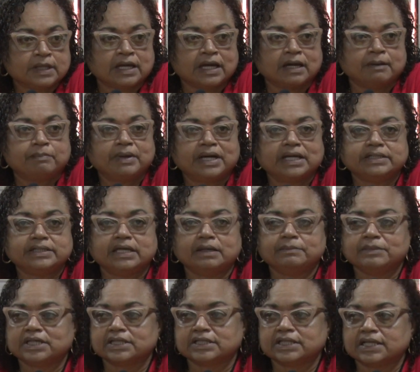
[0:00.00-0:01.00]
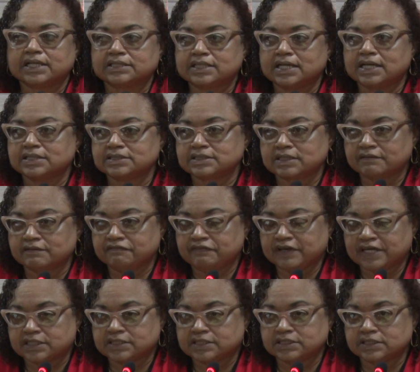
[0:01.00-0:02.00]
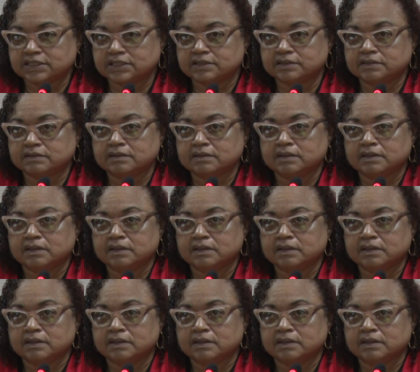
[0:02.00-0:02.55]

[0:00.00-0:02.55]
that has affected